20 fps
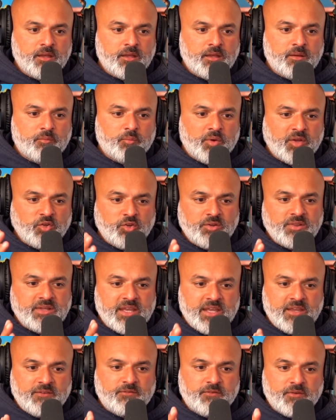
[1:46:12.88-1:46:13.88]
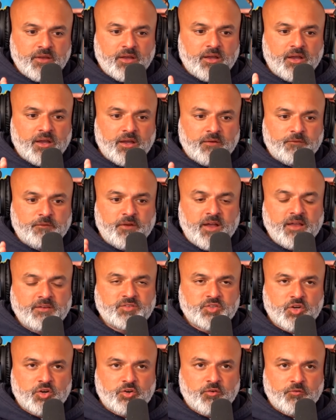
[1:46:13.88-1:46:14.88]
when you leave a
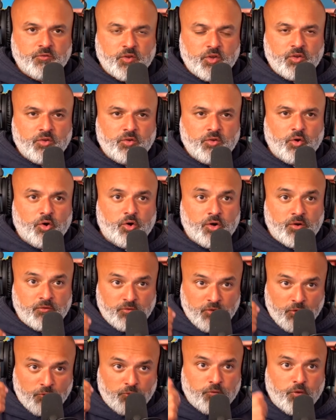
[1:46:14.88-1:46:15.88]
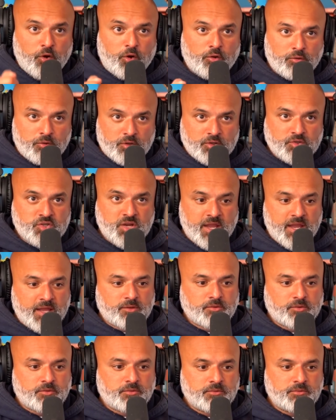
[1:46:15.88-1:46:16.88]
5-star review or if you follow a
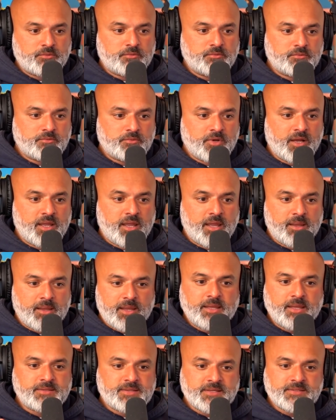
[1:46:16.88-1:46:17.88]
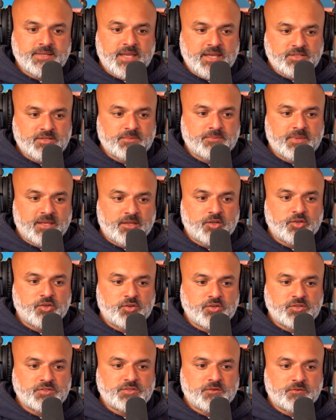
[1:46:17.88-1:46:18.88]
channel, right, it does actually make a
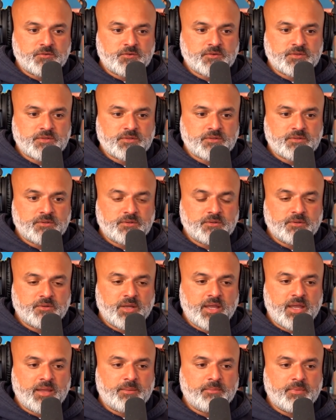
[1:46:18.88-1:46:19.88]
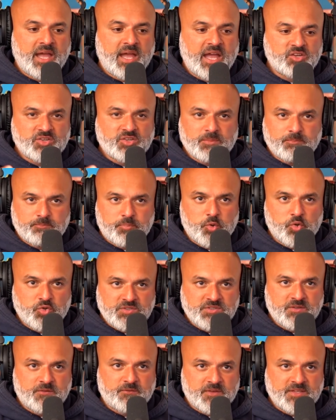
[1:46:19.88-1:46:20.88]
huge difference. It actually boosts
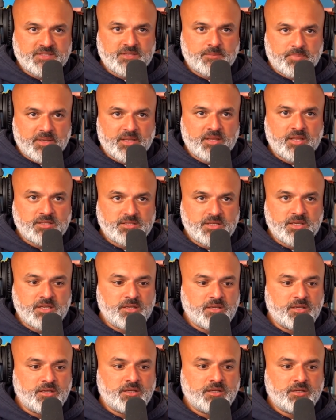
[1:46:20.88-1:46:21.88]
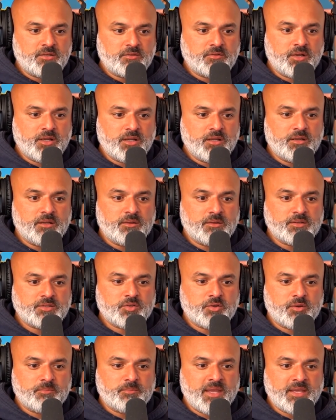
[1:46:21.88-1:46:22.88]
the visibility, right? So
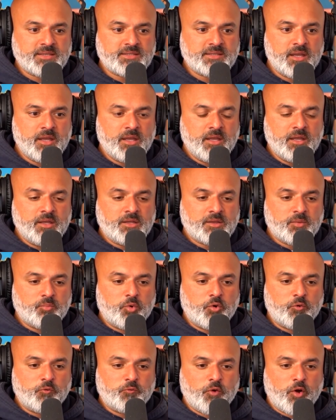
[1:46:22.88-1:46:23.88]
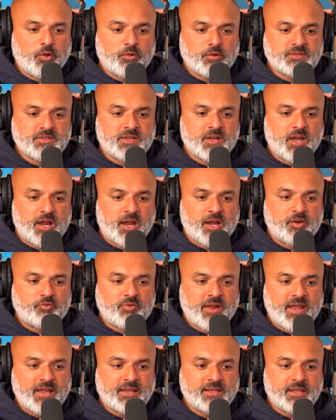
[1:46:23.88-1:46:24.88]
it makes the more follows and higher
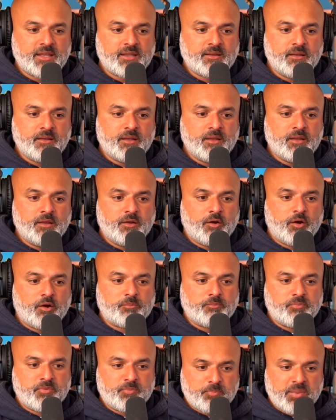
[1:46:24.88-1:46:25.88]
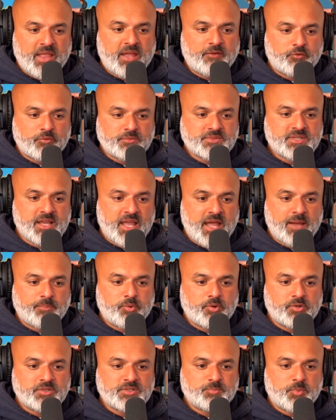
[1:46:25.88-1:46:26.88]
ranking on platforms like
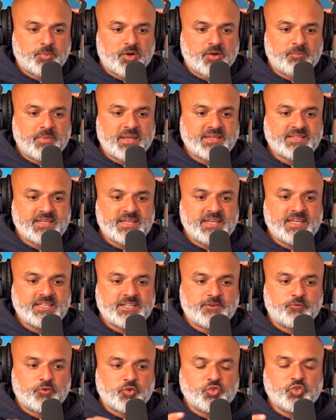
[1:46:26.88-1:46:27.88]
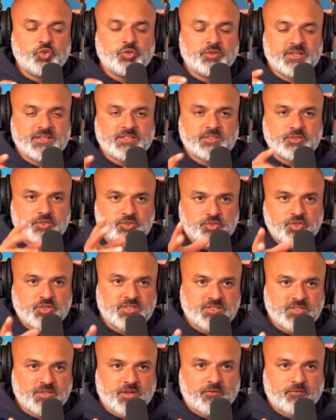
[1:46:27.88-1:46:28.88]
Apple and Spotify, makes it easier for new listeners to
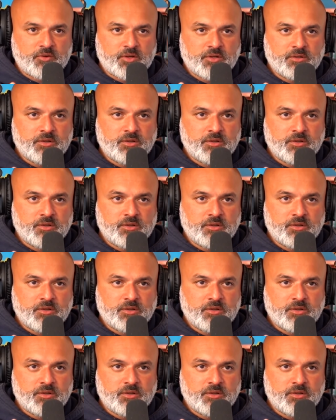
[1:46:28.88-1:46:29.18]
discover it.